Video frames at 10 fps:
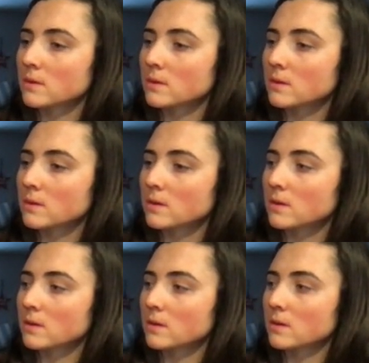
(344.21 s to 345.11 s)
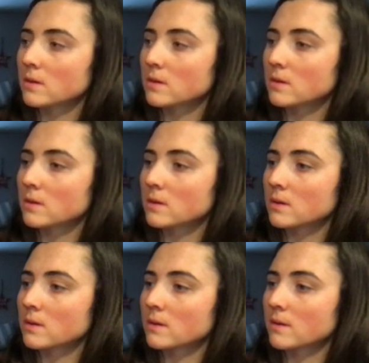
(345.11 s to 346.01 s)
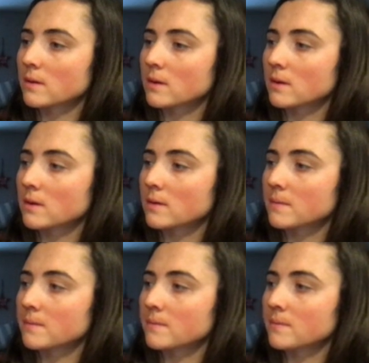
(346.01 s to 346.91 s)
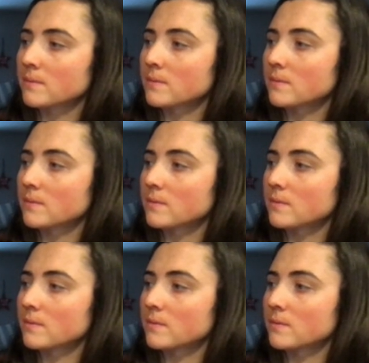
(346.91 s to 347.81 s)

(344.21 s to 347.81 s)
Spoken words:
(silent)